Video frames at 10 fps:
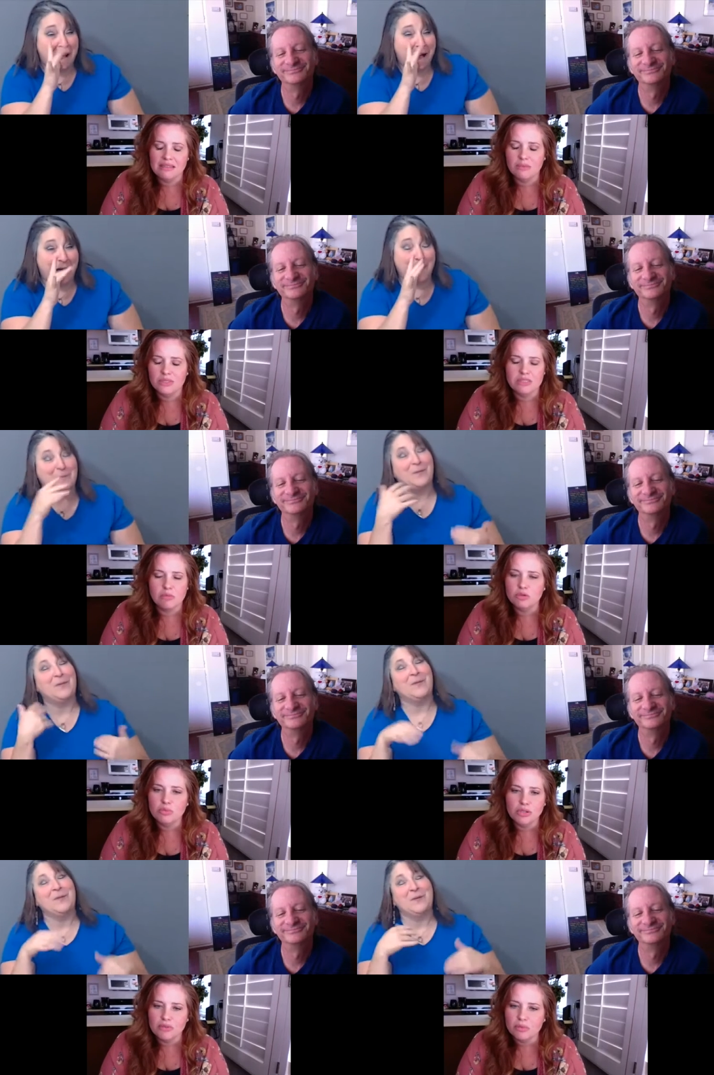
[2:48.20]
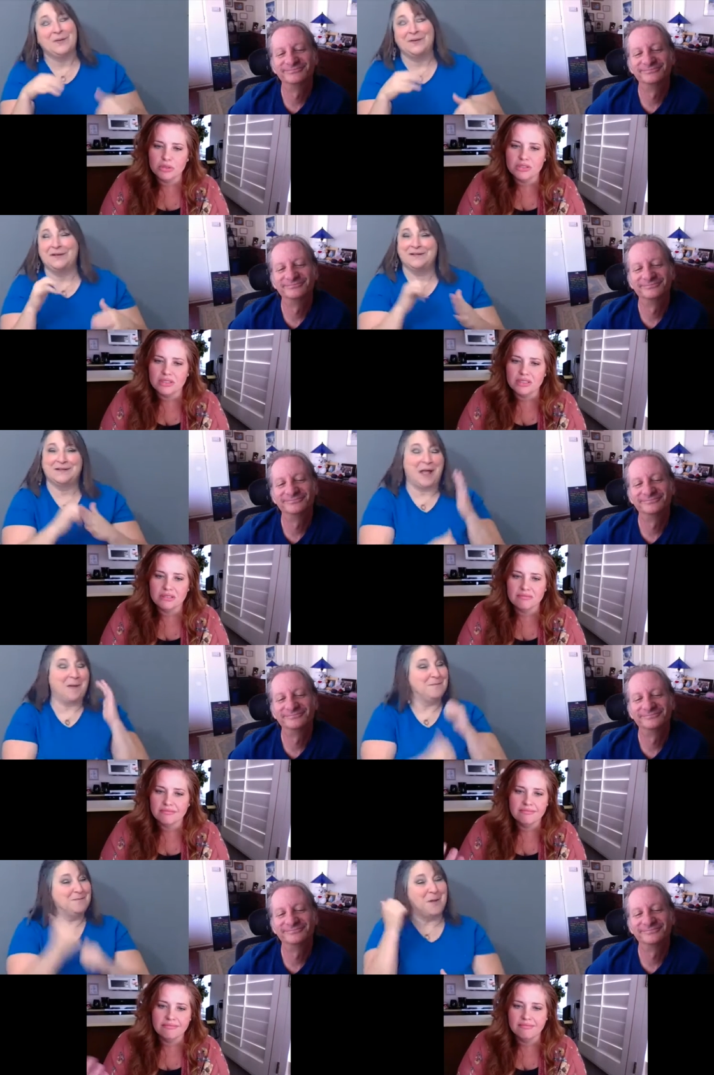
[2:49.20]
Speaker 1: was the most beautiful person
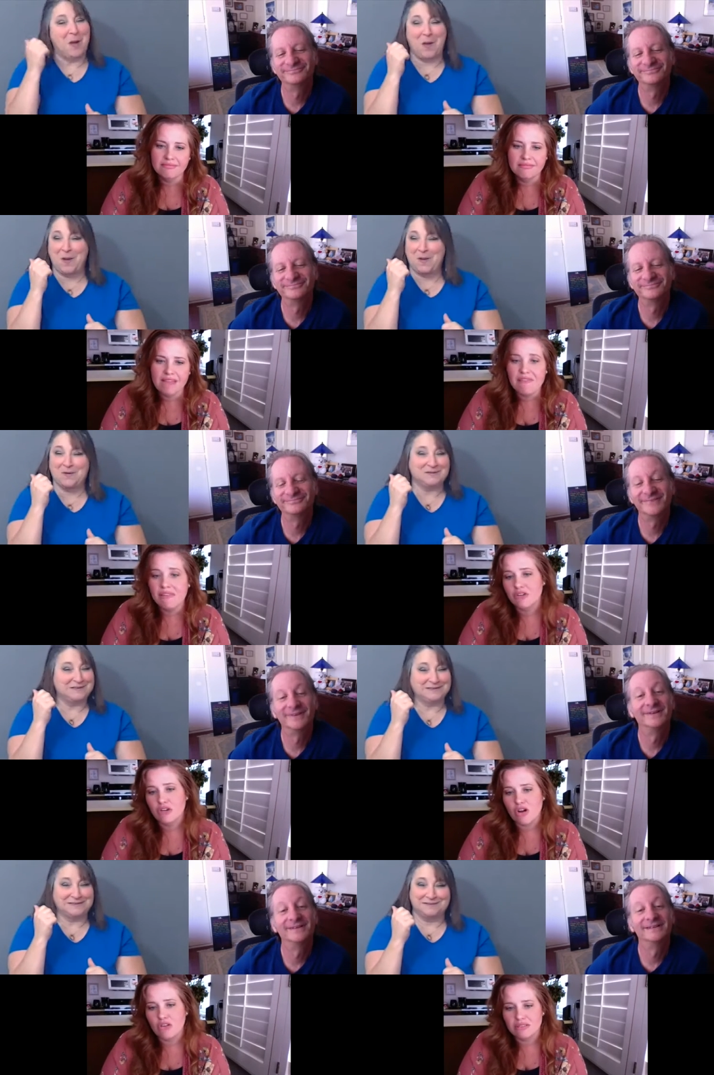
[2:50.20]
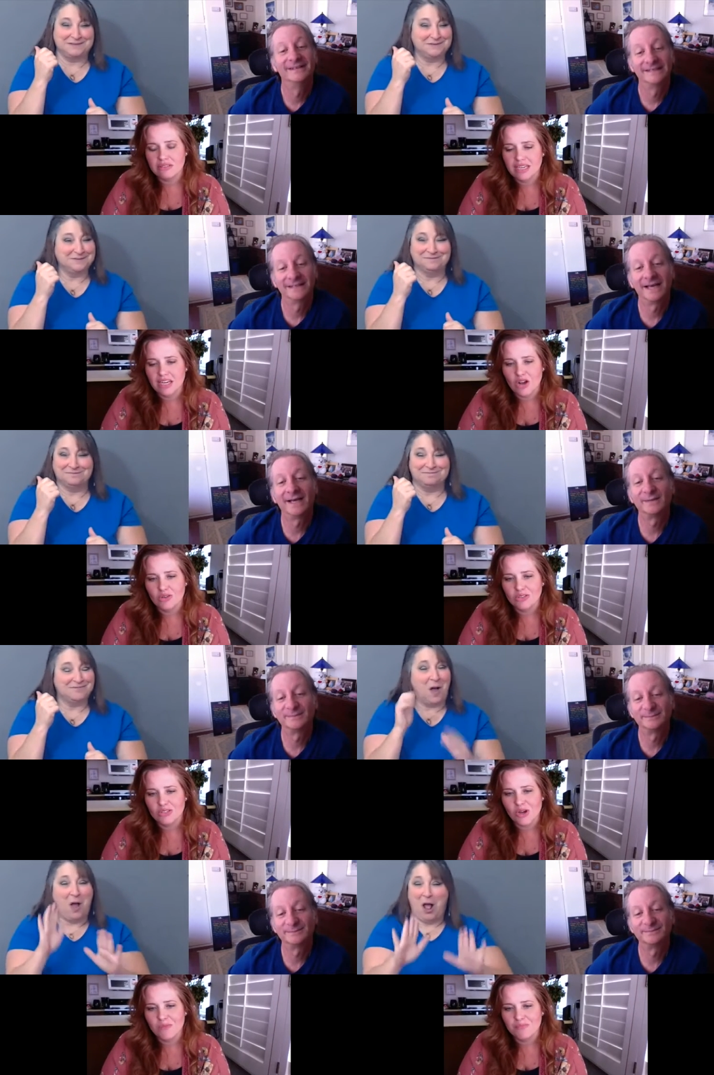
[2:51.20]
I've ever known, you know? Yeah.
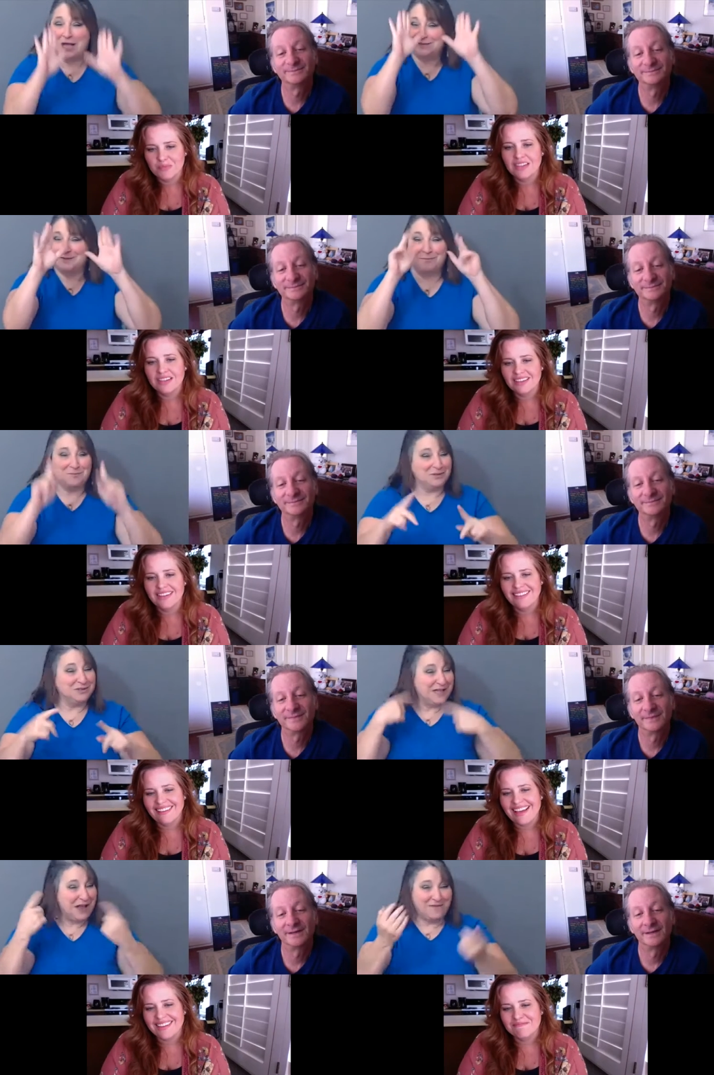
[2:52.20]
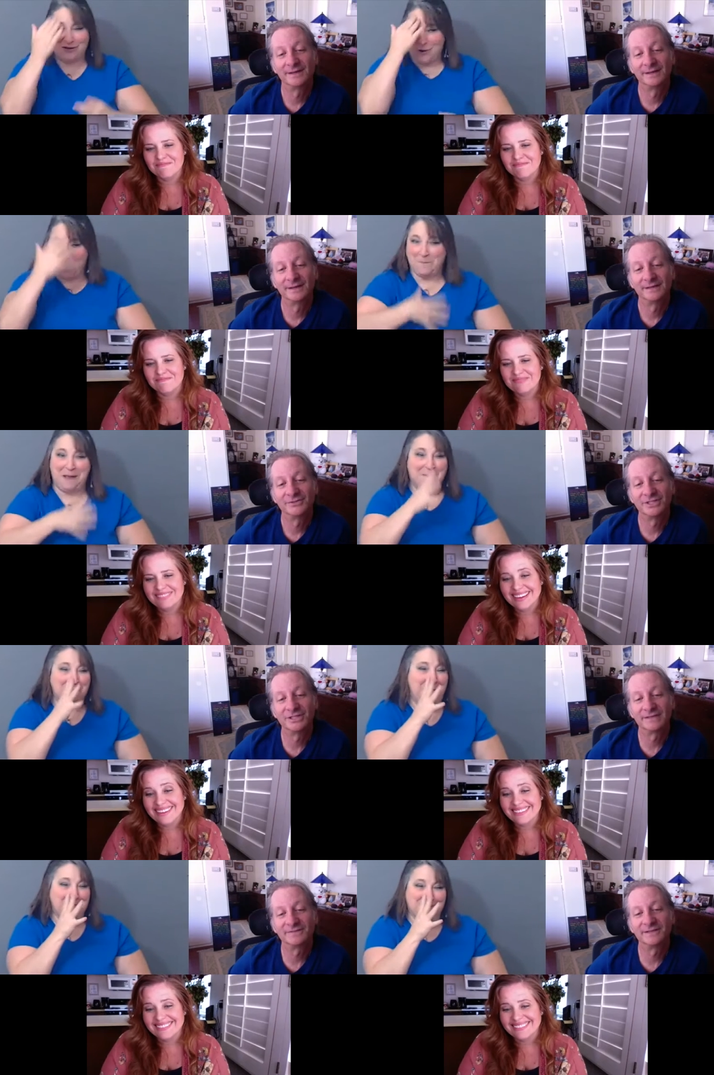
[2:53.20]
So, yeah.
Speaker 2: She
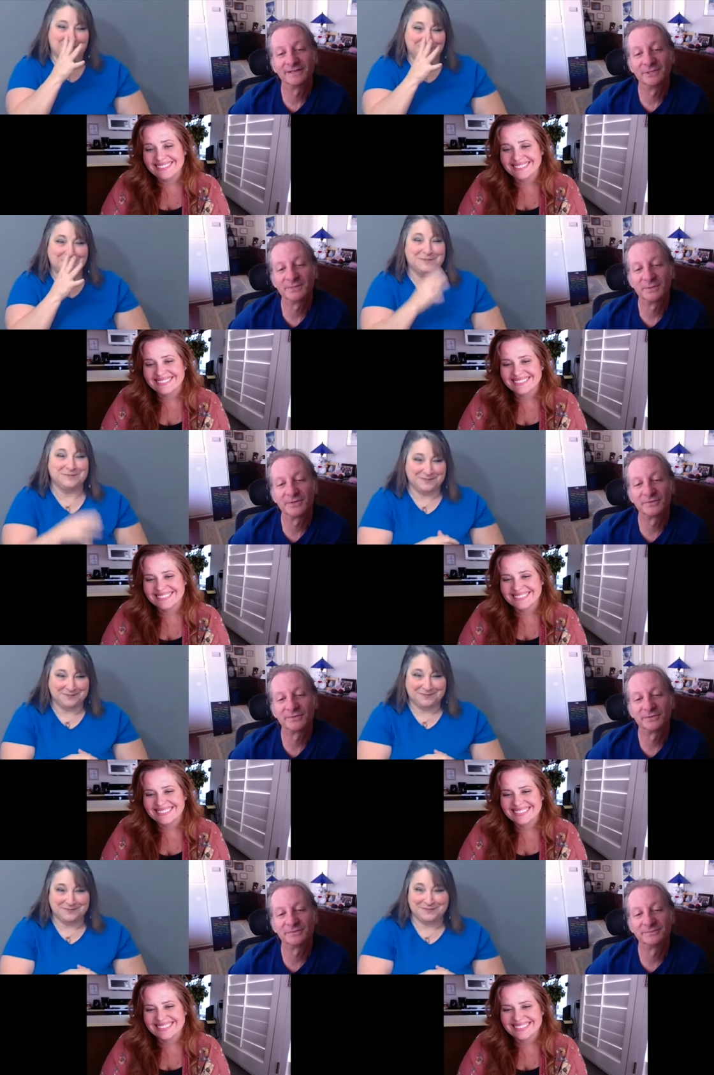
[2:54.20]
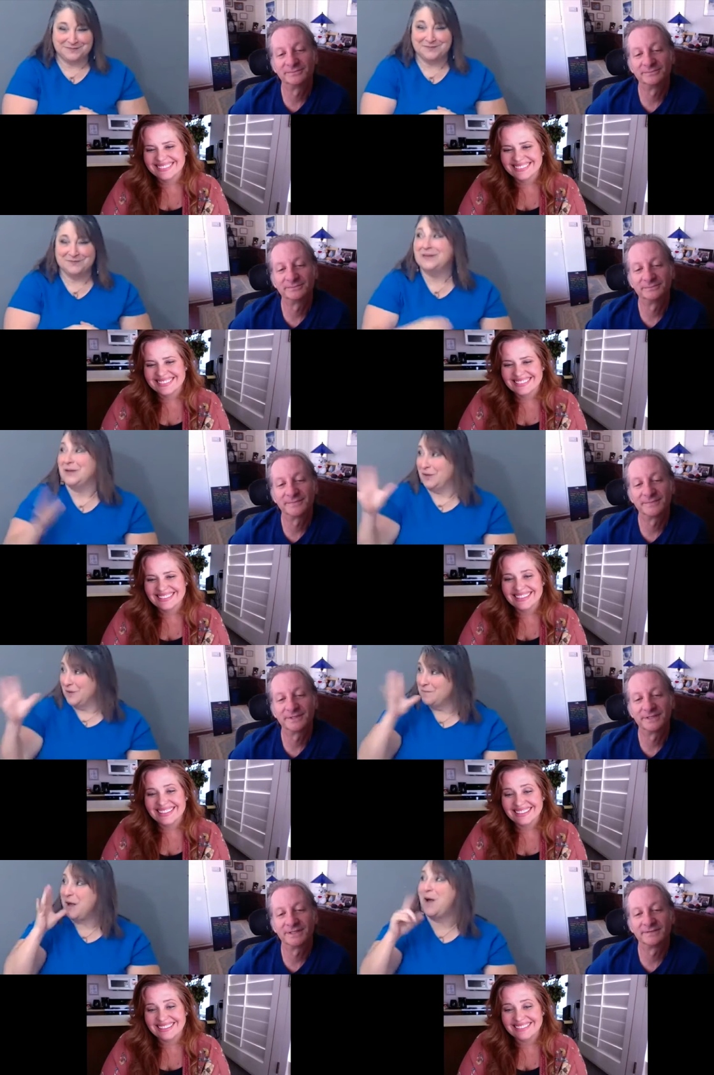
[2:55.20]
definitely was beautiful.
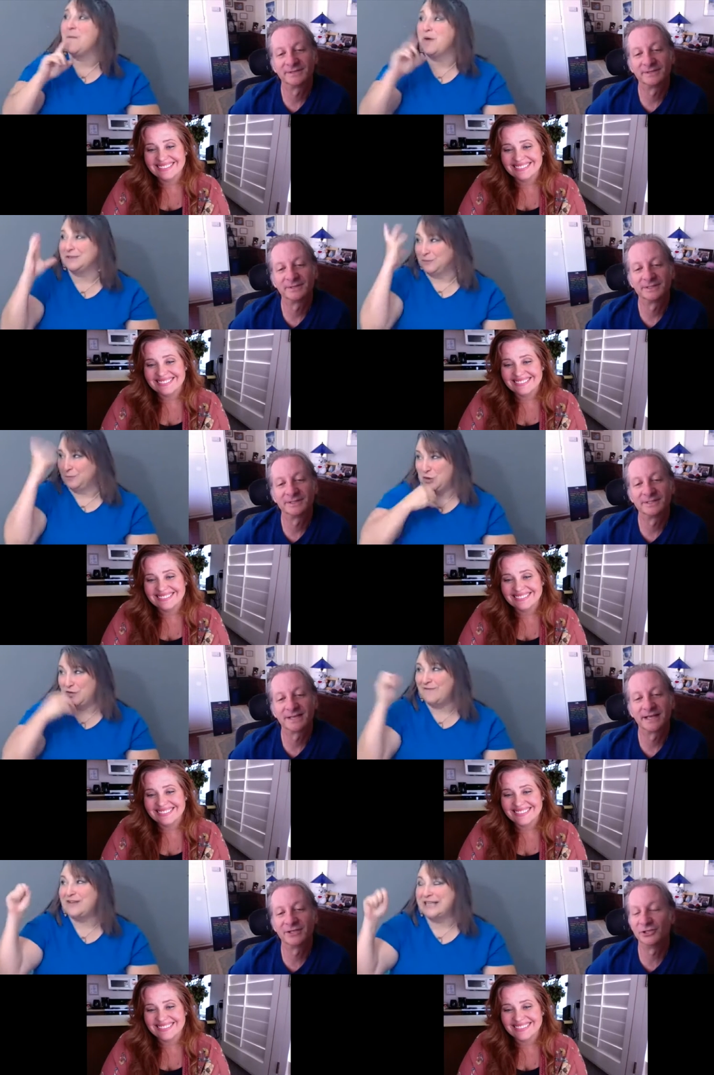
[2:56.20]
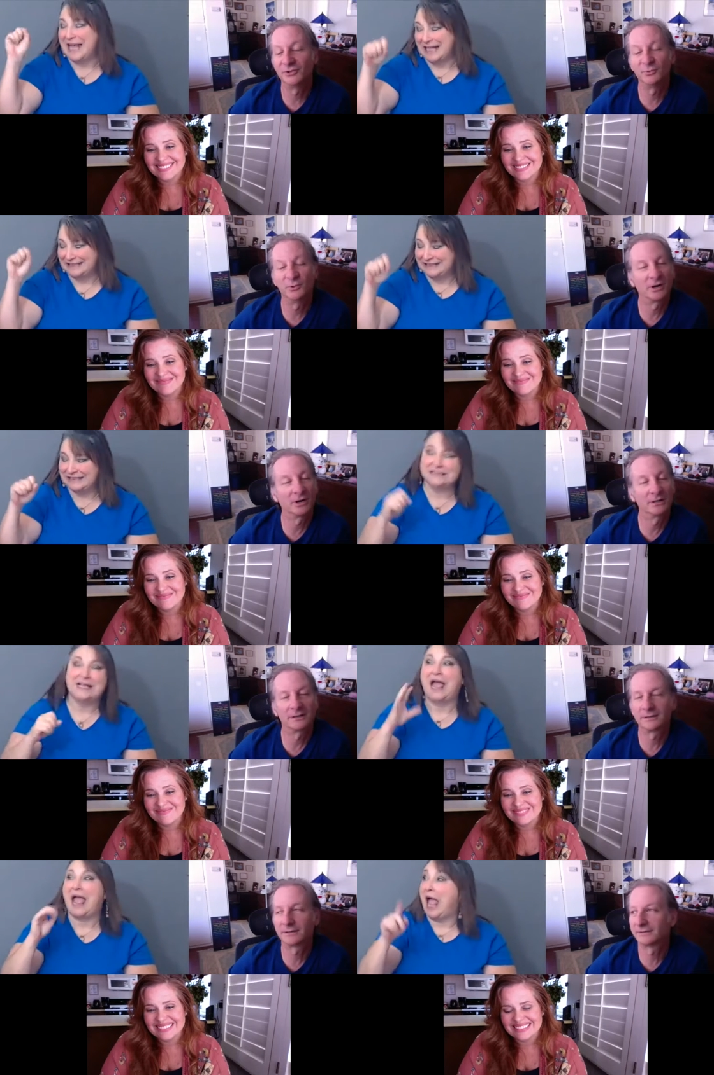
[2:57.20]
Yeah. She definitely was. And you are,
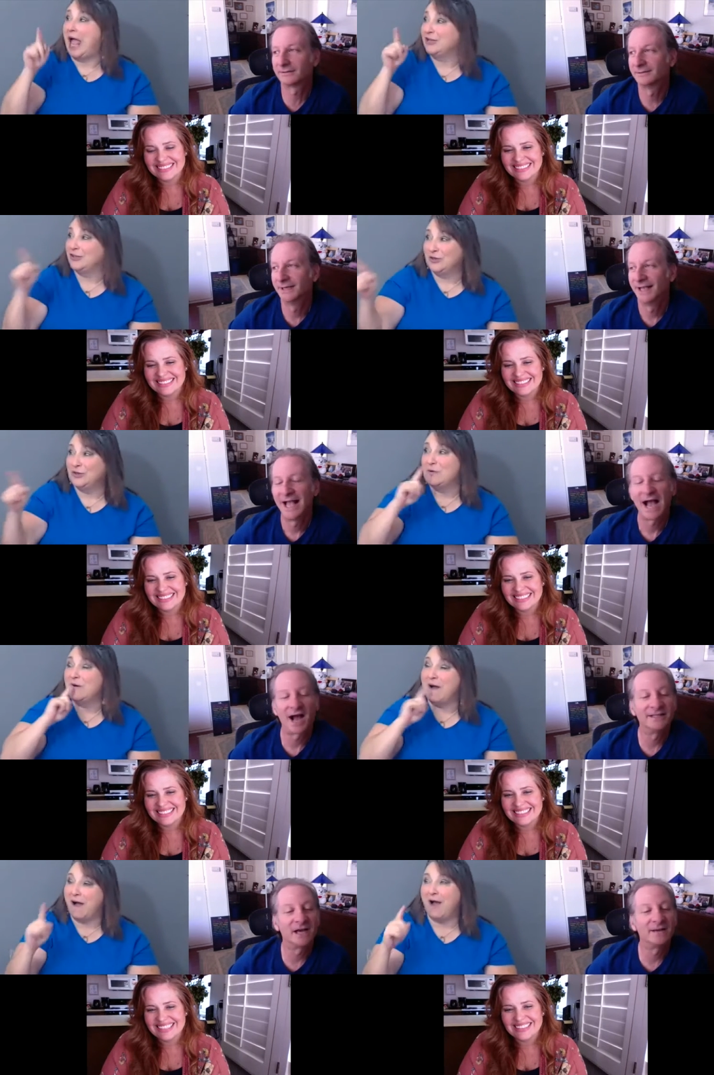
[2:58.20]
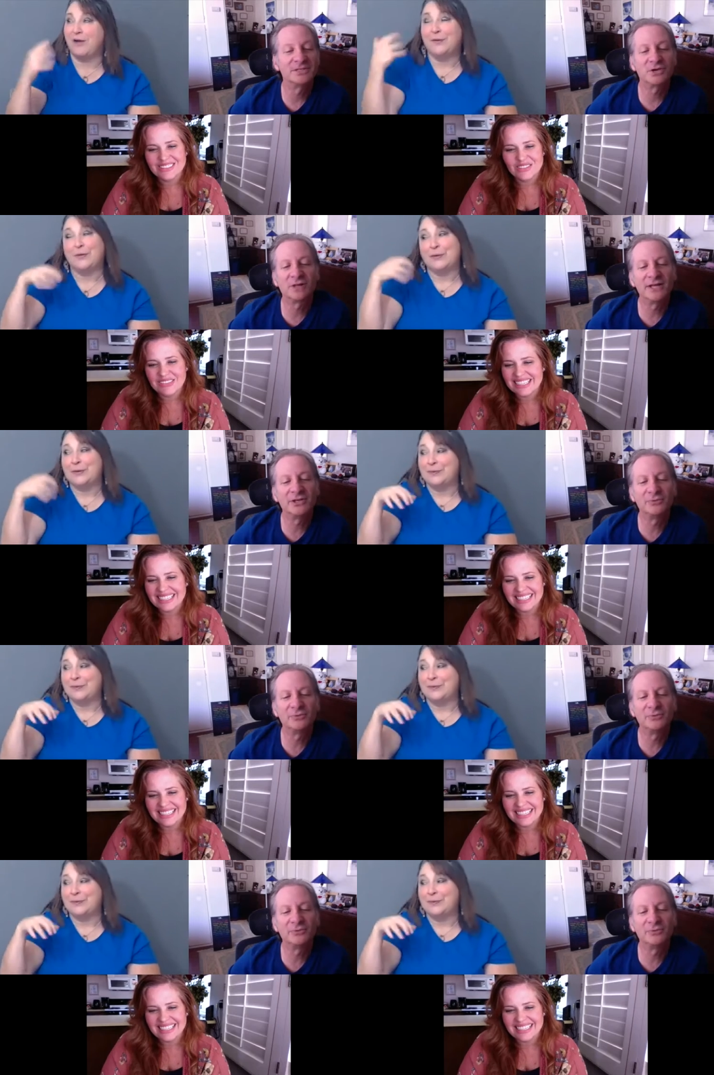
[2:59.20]
oh, I'm, I'm so glad